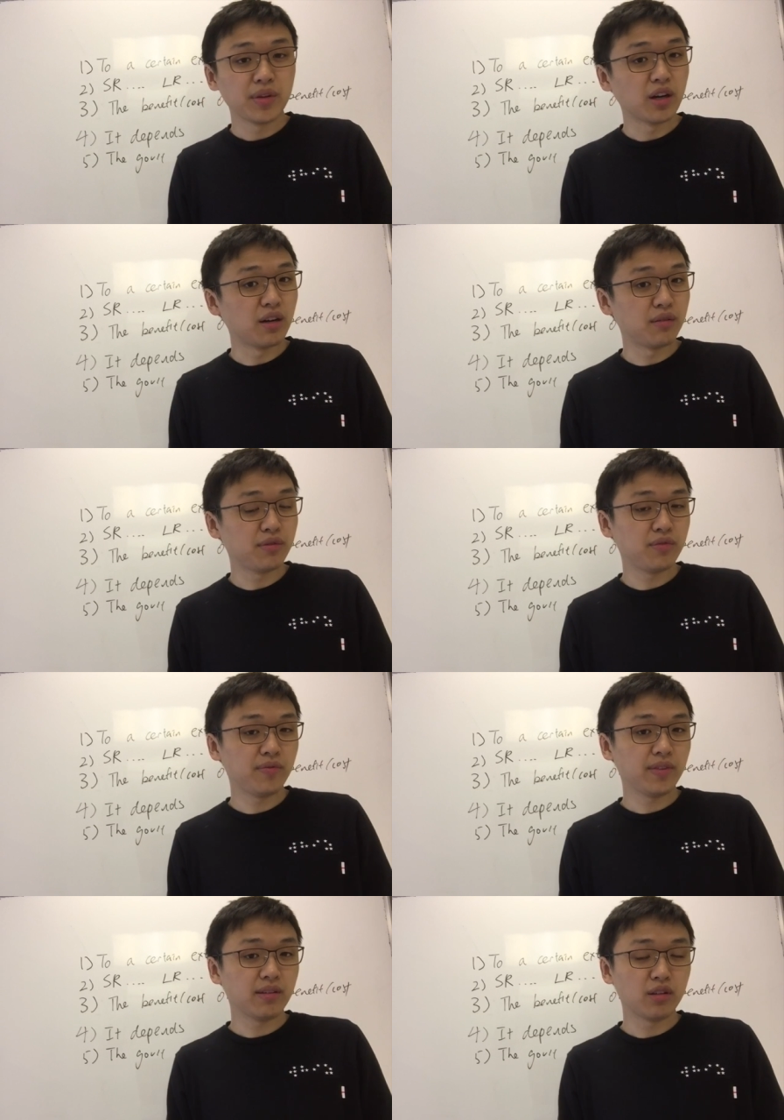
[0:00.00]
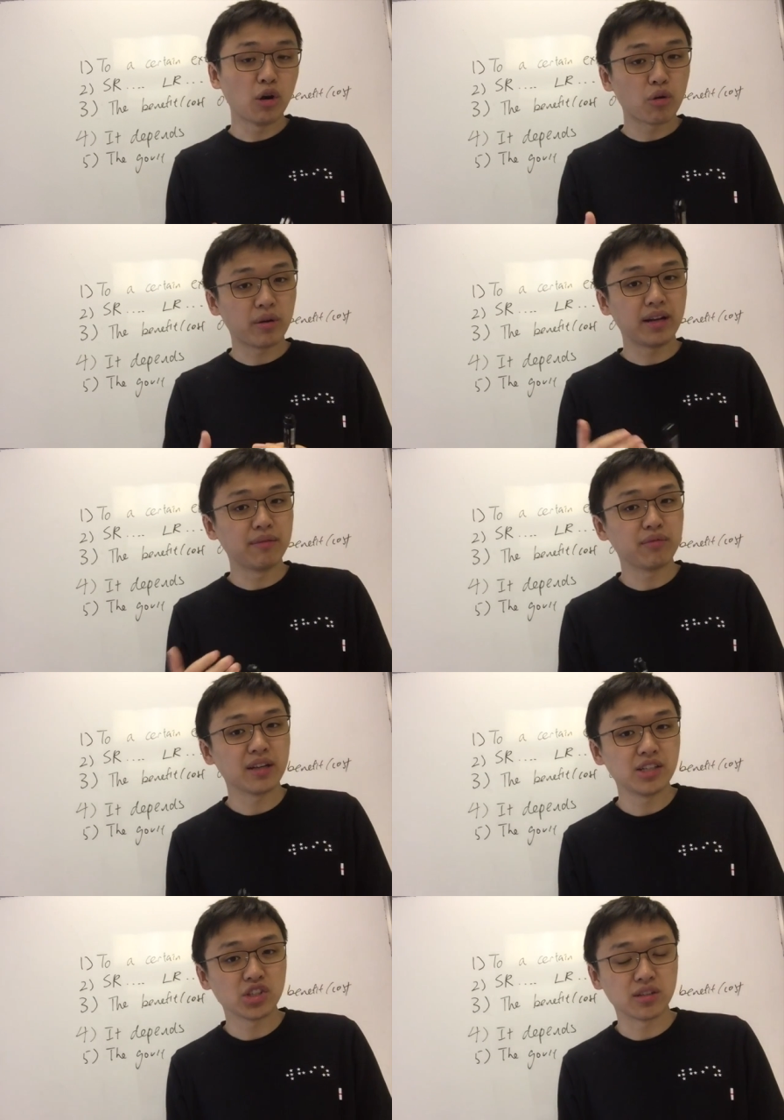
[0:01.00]
of lowering
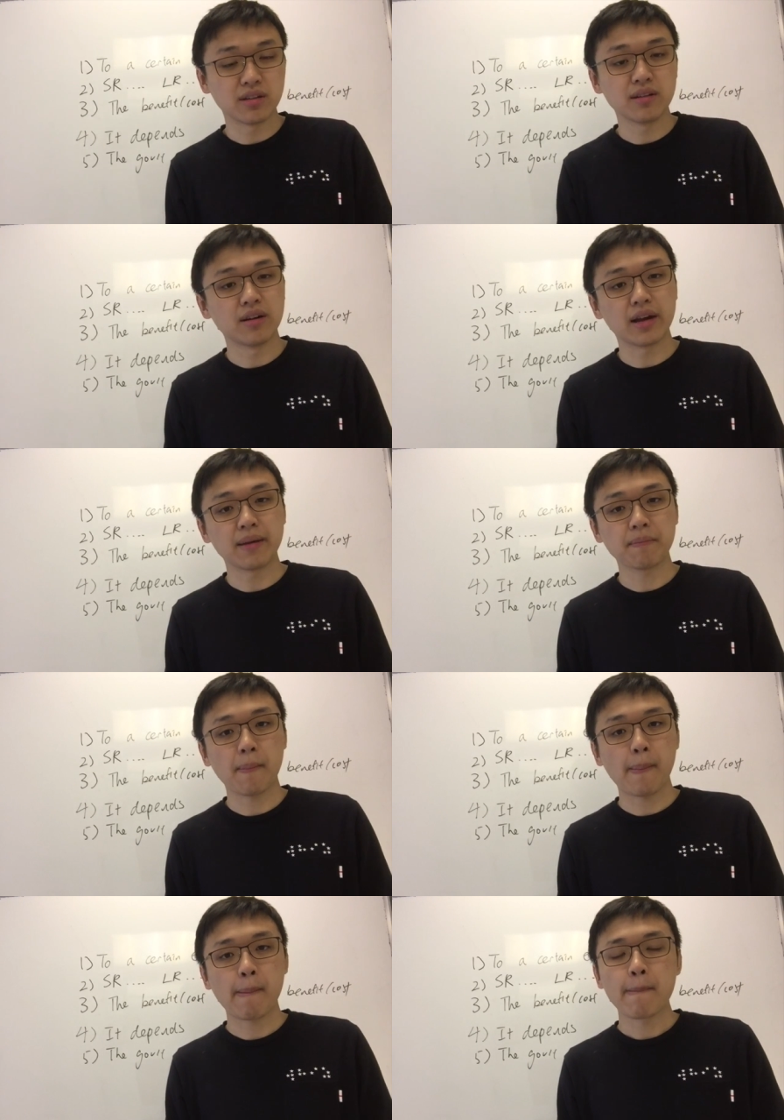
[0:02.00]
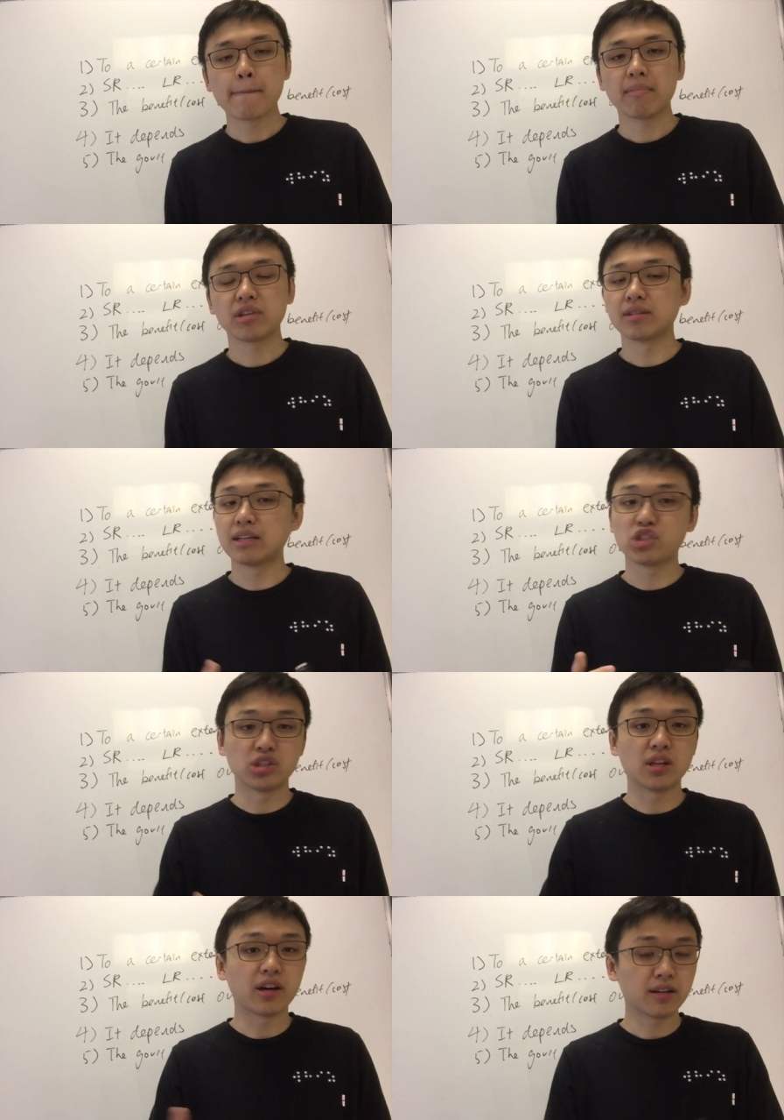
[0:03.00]
inflation, okay? So they
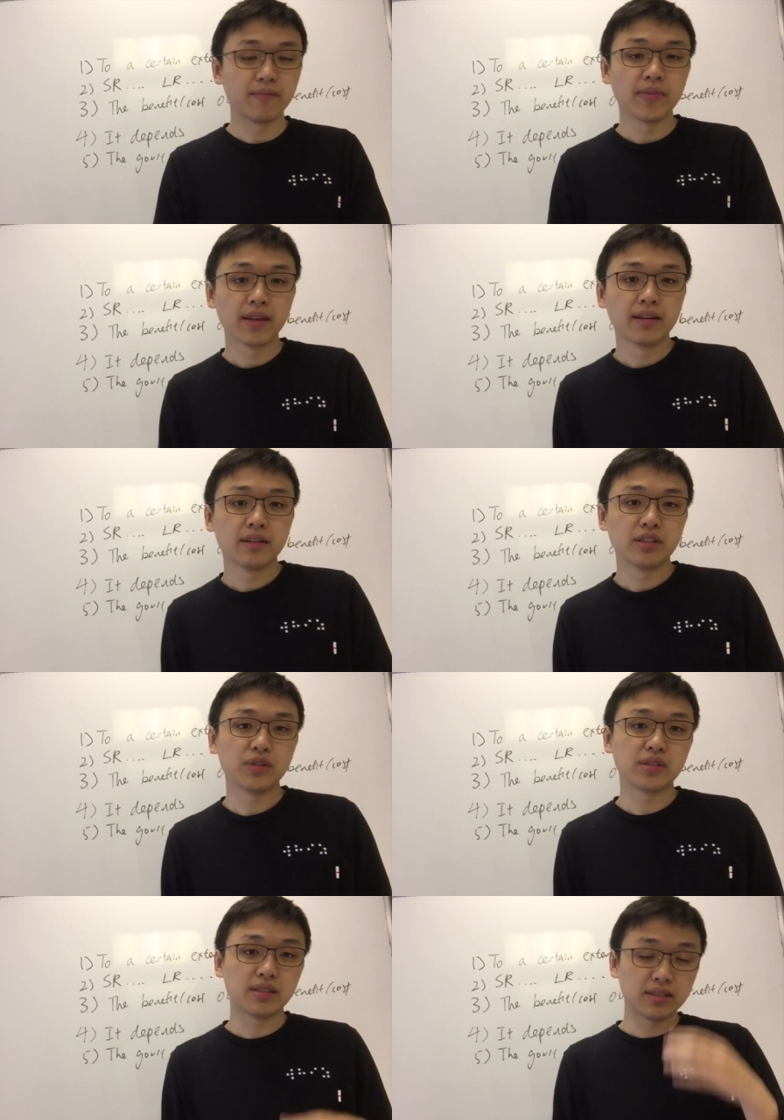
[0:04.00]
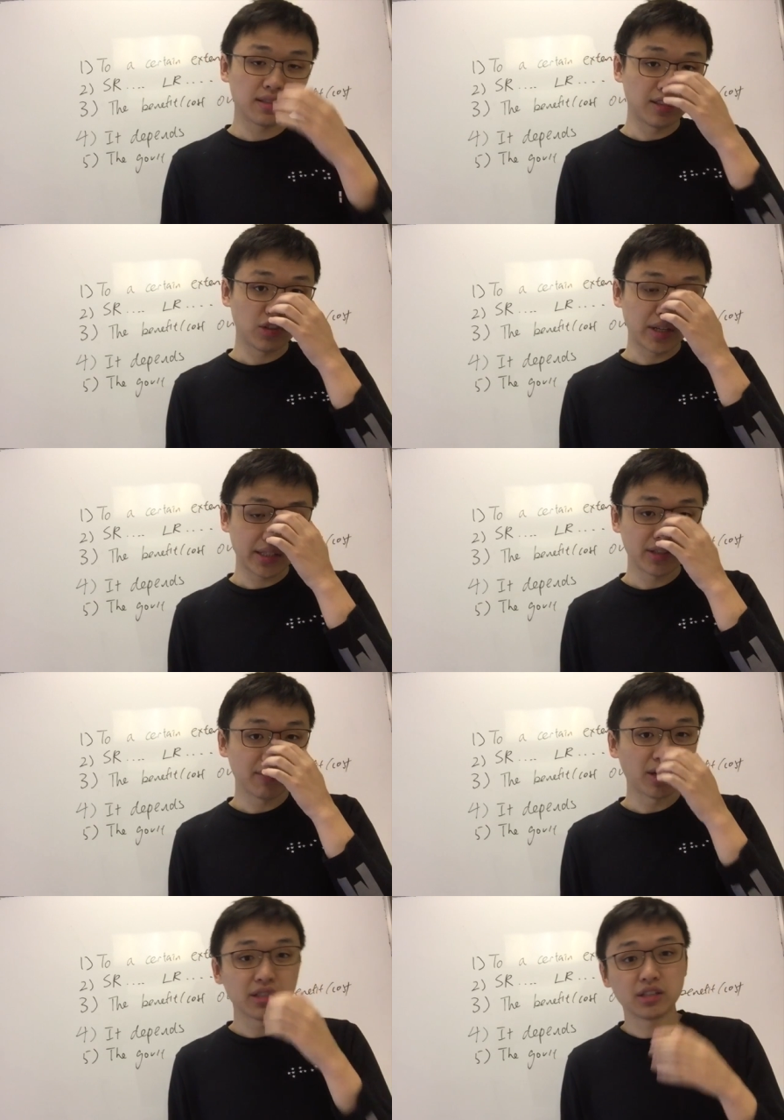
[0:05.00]
should not use this
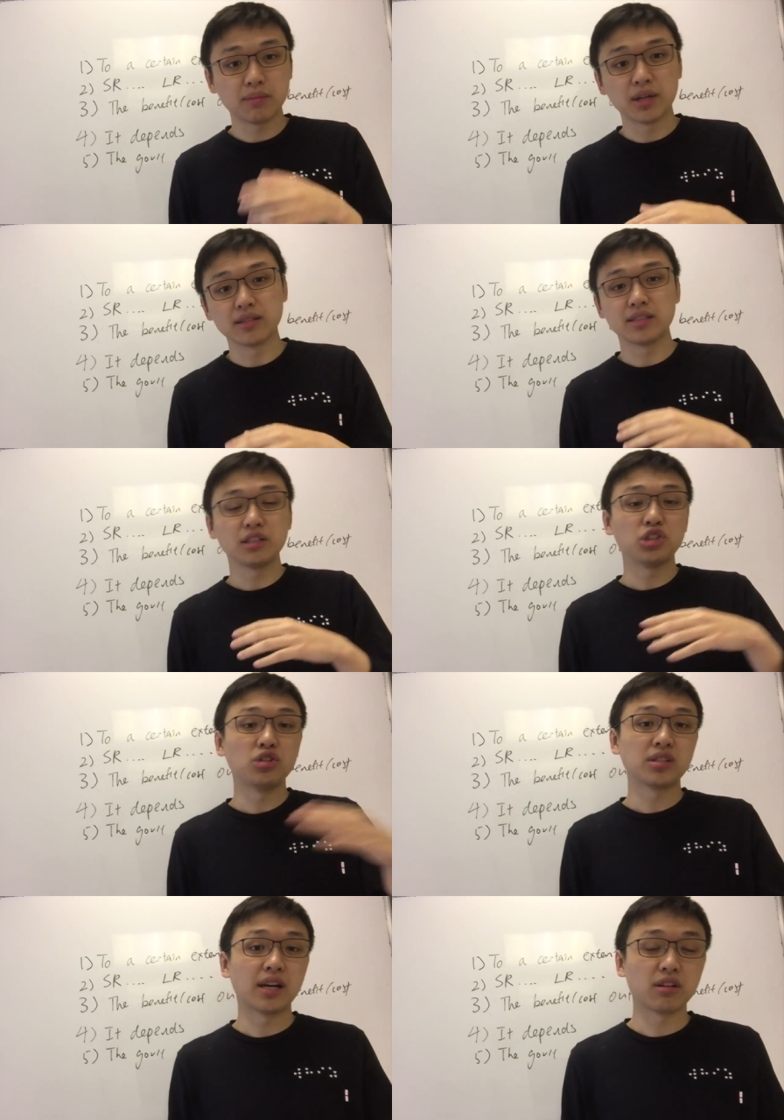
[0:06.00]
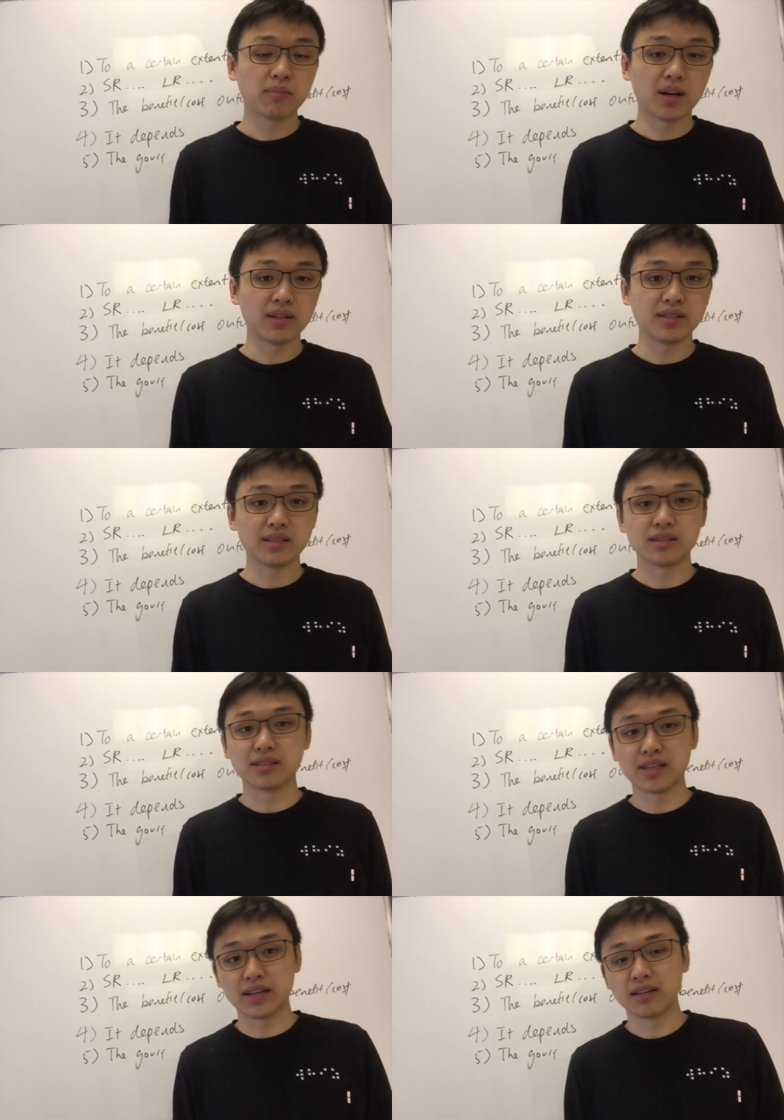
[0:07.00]
contractionary monetary policy, they should use other policies
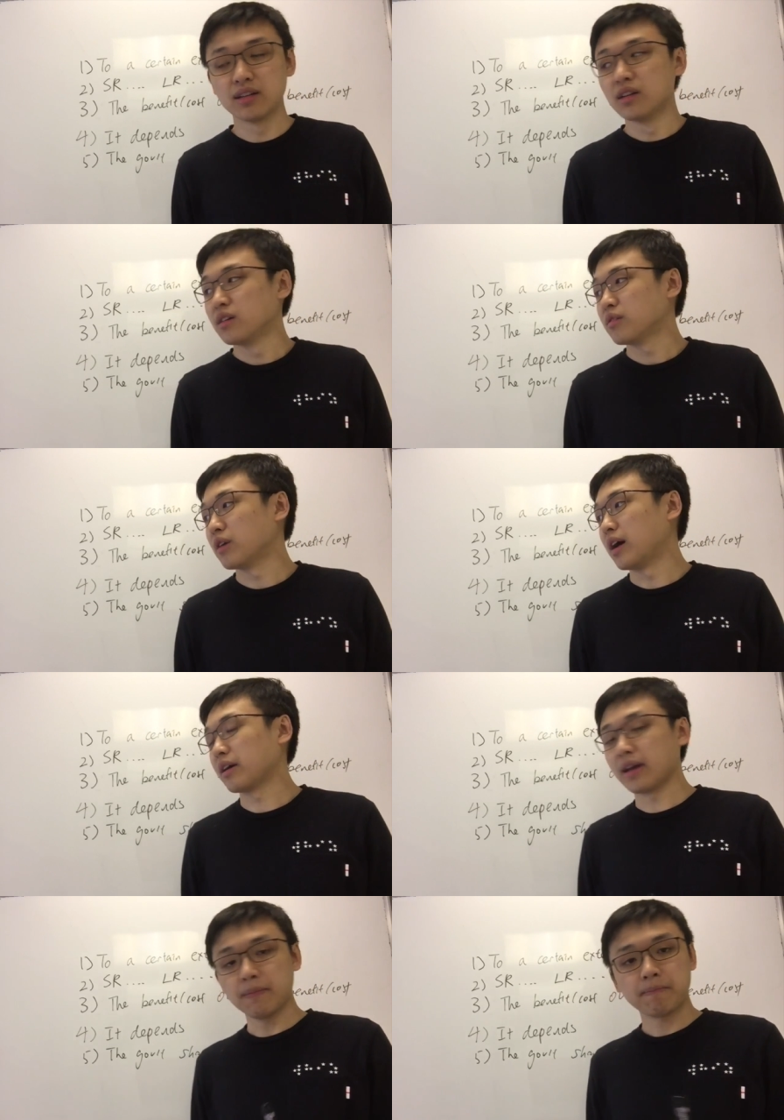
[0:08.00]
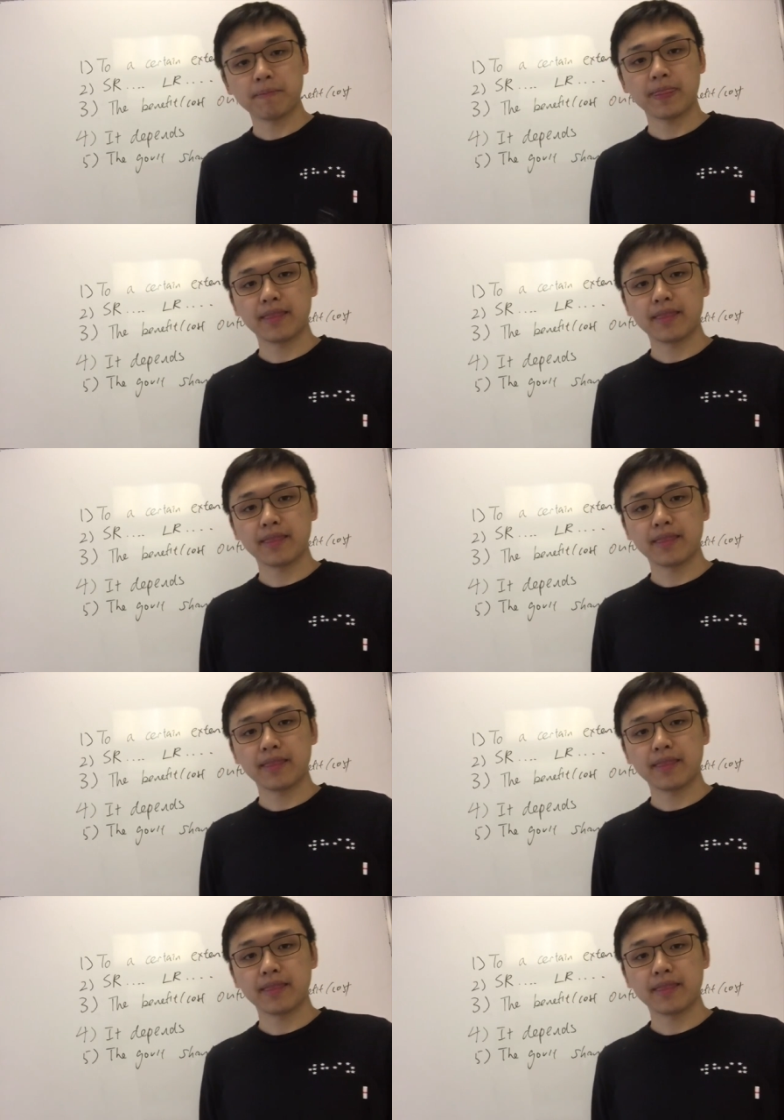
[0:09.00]
instead, okay?